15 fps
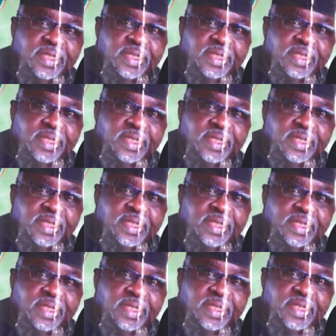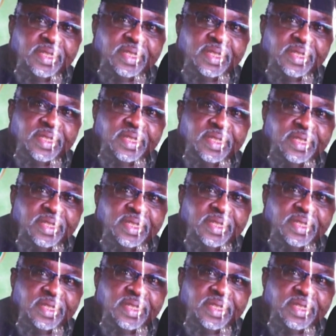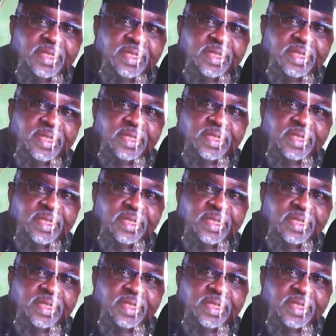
(not speaking)